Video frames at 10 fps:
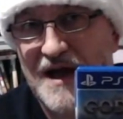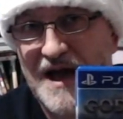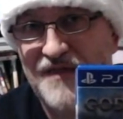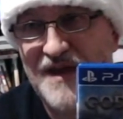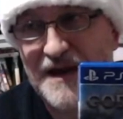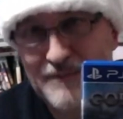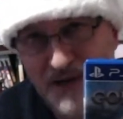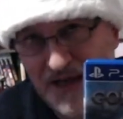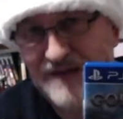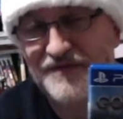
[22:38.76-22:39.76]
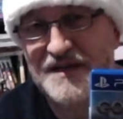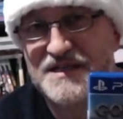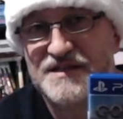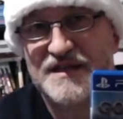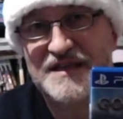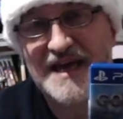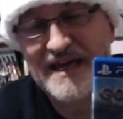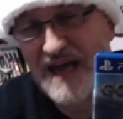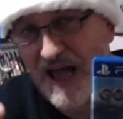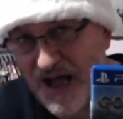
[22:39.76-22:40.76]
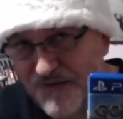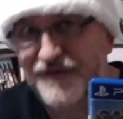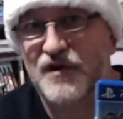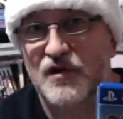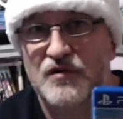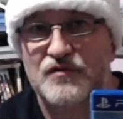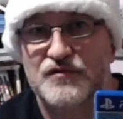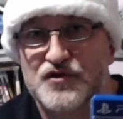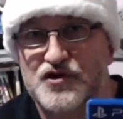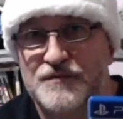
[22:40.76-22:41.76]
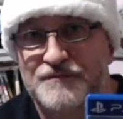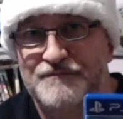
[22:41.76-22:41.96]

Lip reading: And then I played this the day after launch.